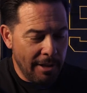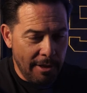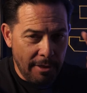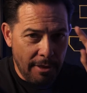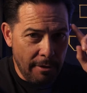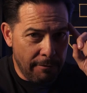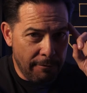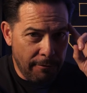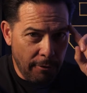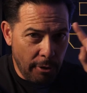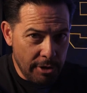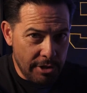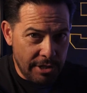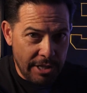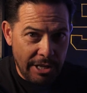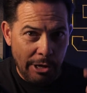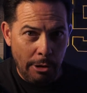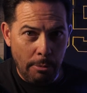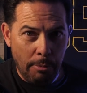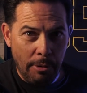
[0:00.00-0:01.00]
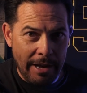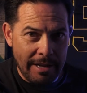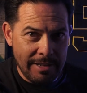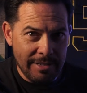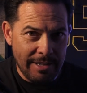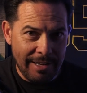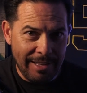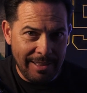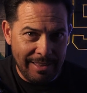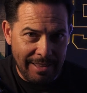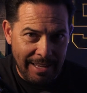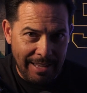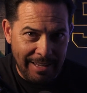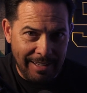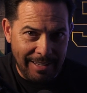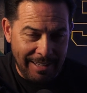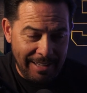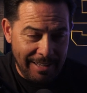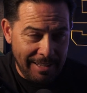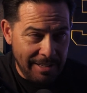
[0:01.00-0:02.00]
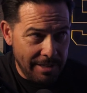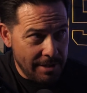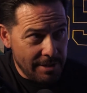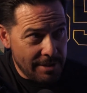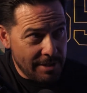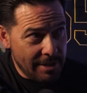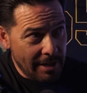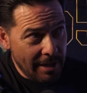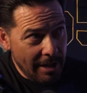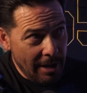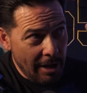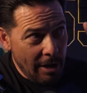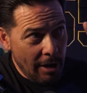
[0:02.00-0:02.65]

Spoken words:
the first thing your brain's going to think is,